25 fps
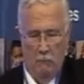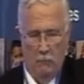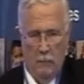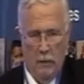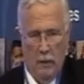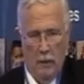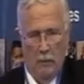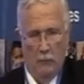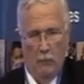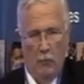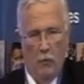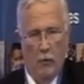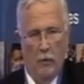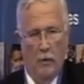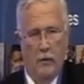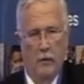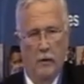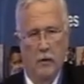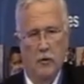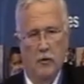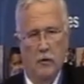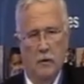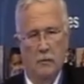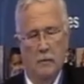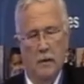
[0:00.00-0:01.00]
an important
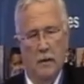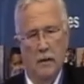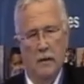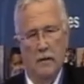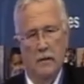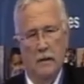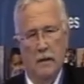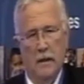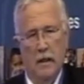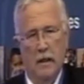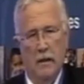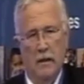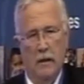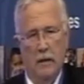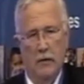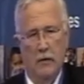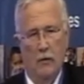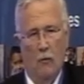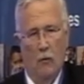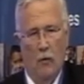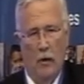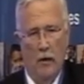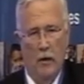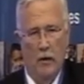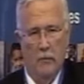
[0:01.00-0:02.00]
issue because, again, in
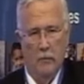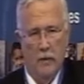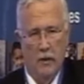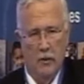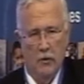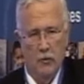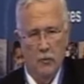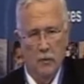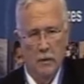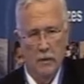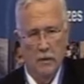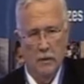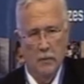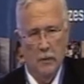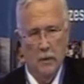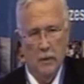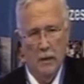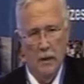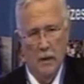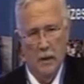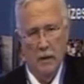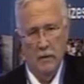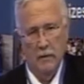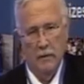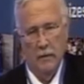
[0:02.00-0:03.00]
the water measurements,
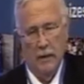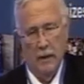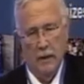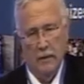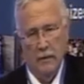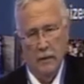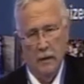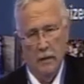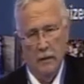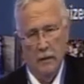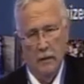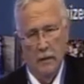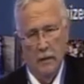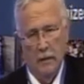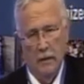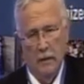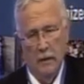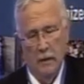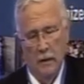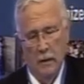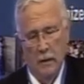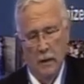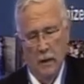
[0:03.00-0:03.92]
because of that technique,